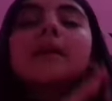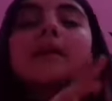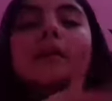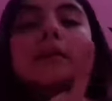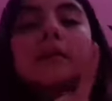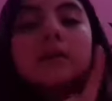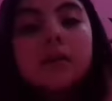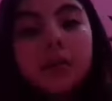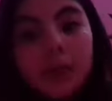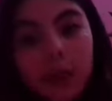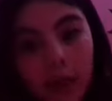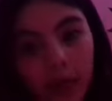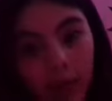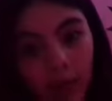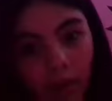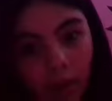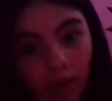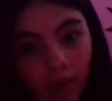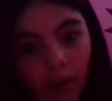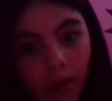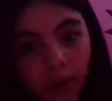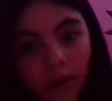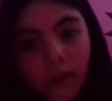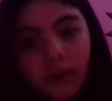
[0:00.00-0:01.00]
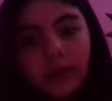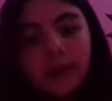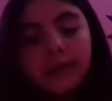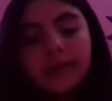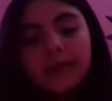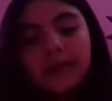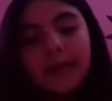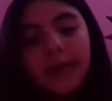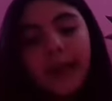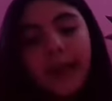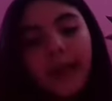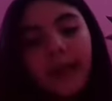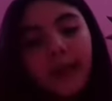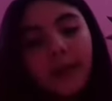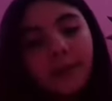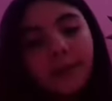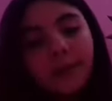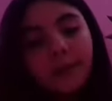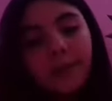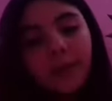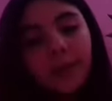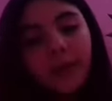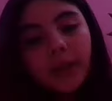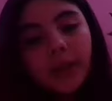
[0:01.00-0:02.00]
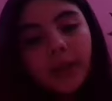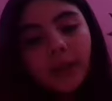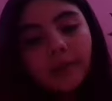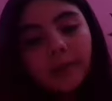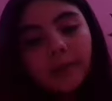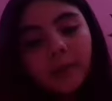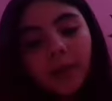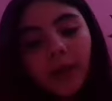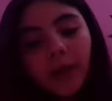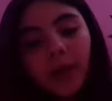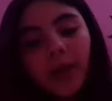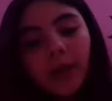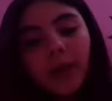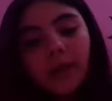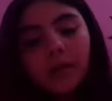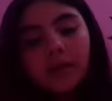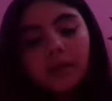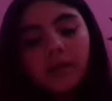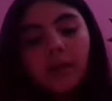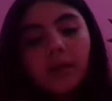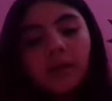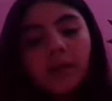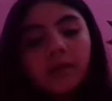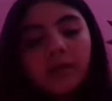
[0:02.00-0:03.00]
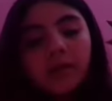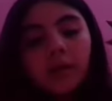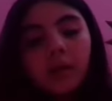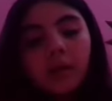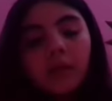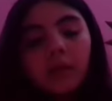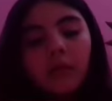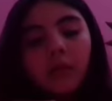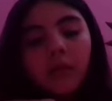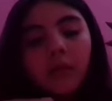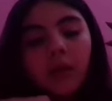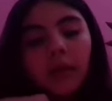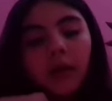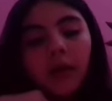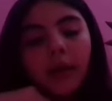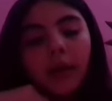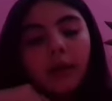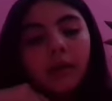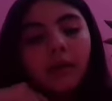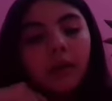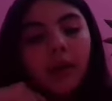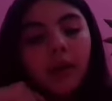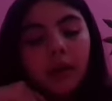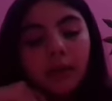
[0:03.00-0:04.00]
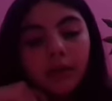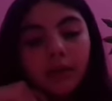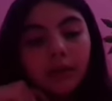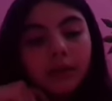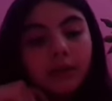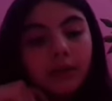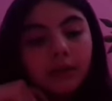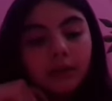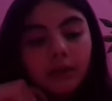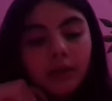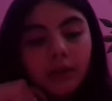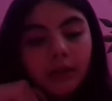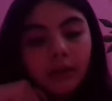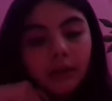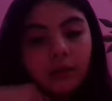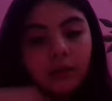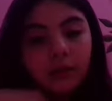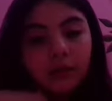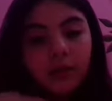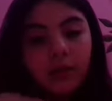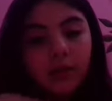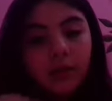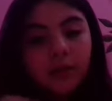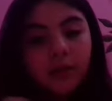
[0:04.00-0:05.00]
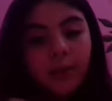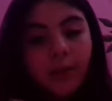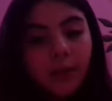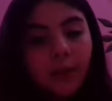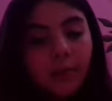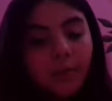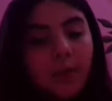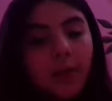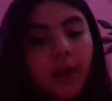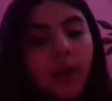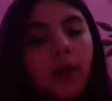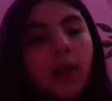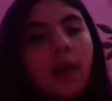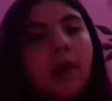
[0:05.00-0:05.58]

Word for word: So, tell me if you guys want to see more like morning routine videos or whatever.